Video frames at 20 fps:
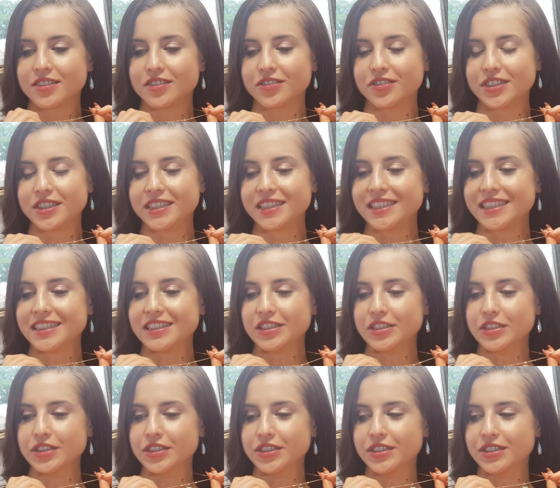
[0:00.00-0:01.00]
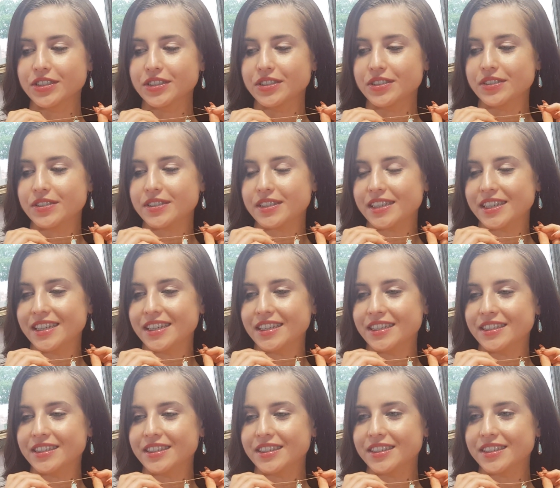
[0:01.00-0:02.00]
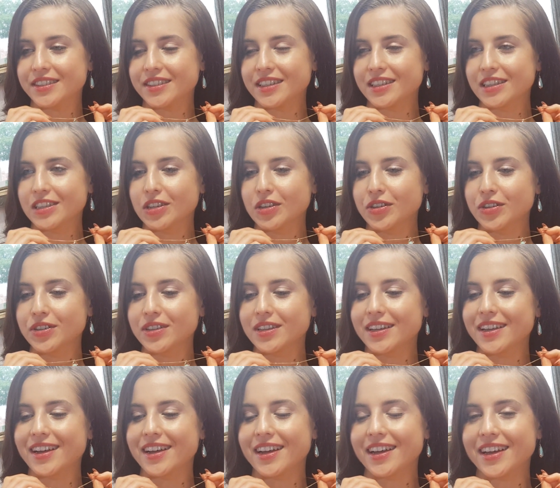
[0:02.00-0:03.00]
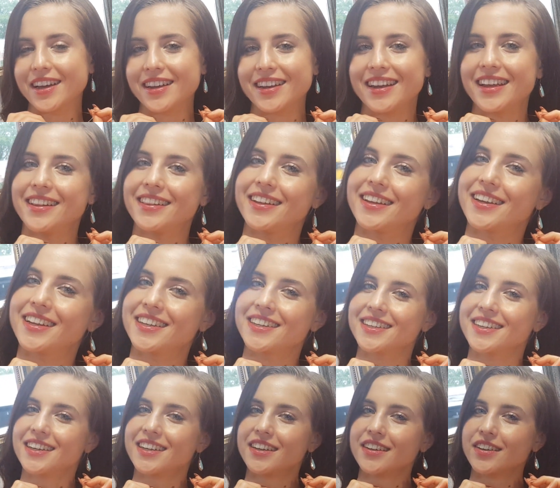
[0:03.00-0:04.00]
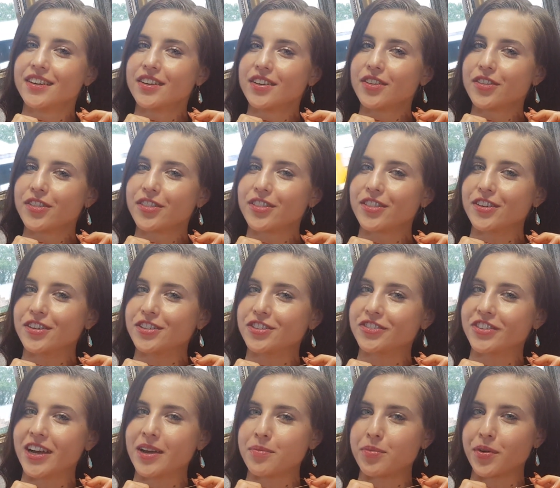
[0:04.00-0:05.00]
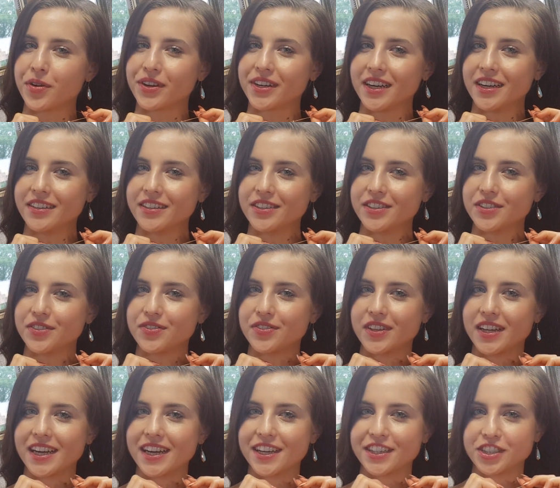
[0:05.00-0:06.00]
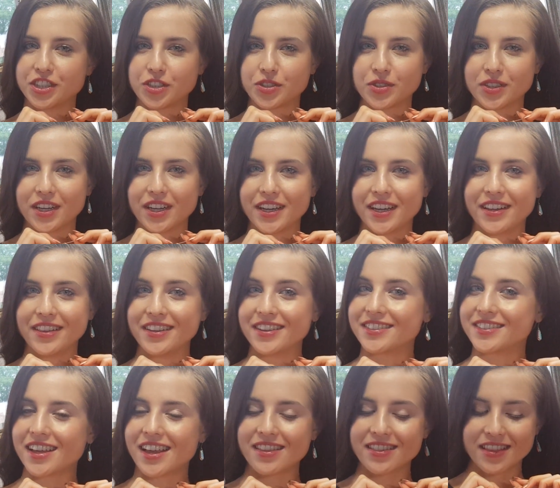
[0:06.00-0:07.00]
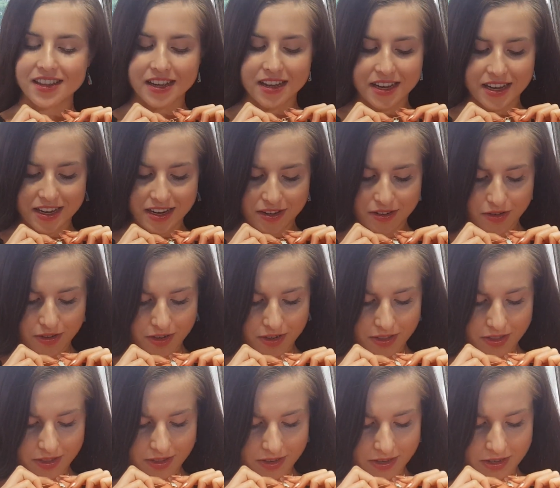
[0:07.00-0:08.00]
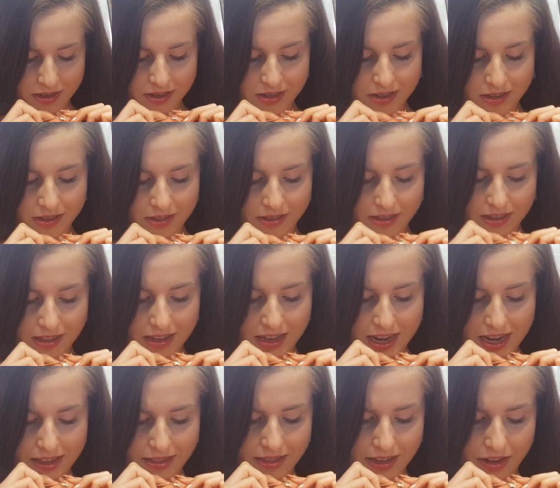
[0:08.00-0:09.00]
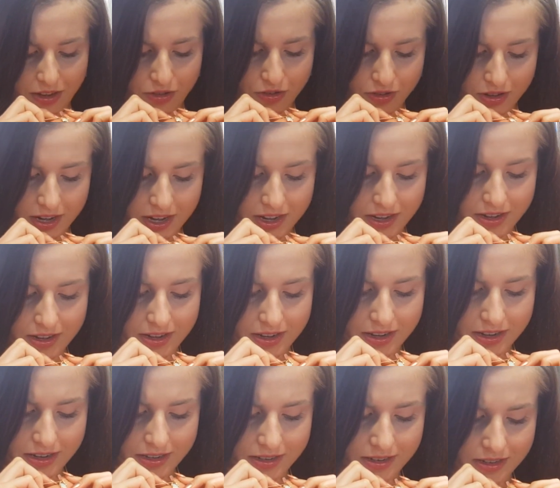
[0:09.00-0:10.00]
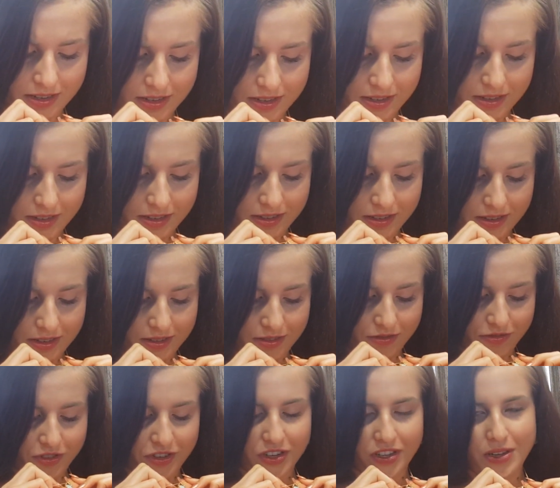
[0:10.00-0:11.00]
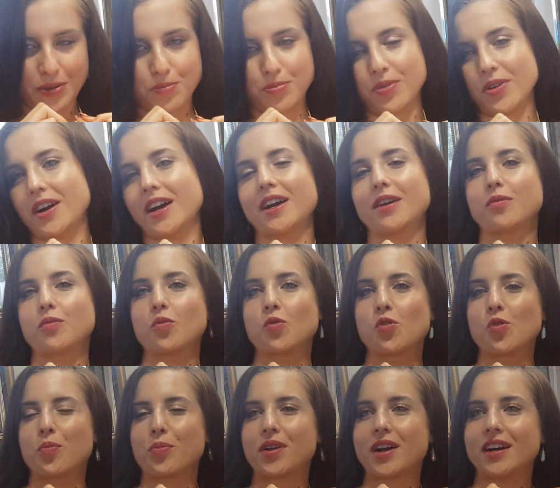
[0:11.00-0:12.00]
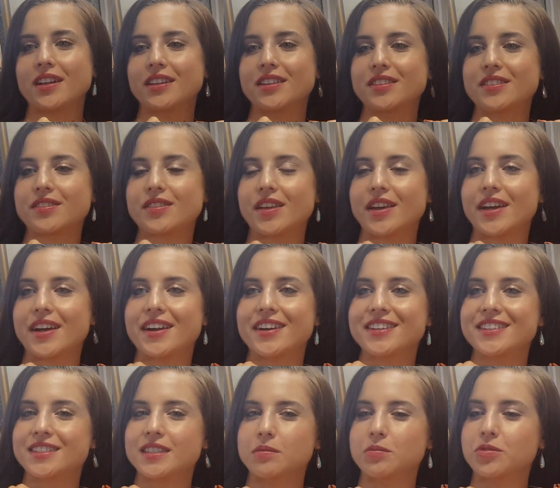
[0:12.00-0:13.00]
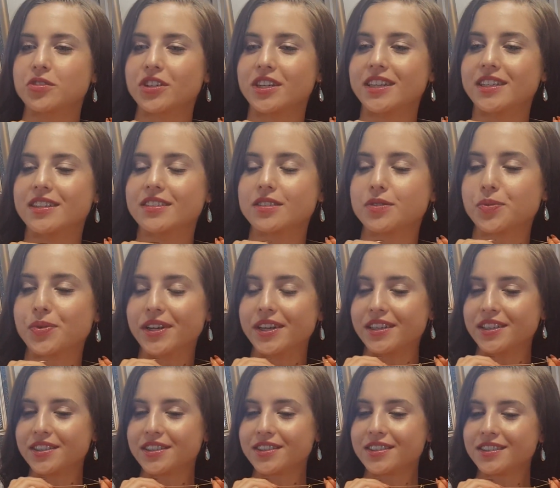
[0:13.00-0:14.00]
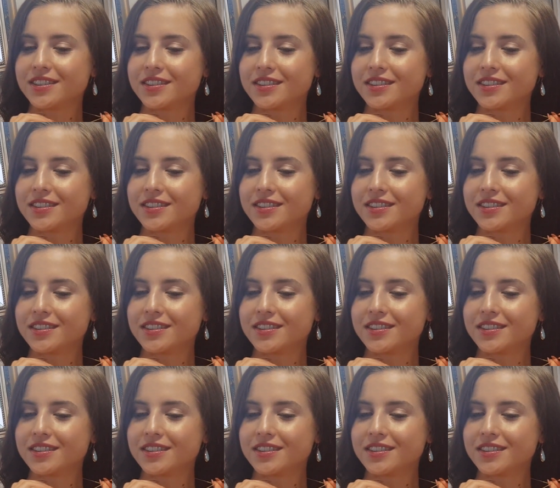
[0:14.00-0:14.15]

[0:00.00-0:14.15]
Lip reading: really glows in the low light, and then those rainbow colours flash in the sunlight or in the light that you're under. Really bright warm colours there, and some green as well.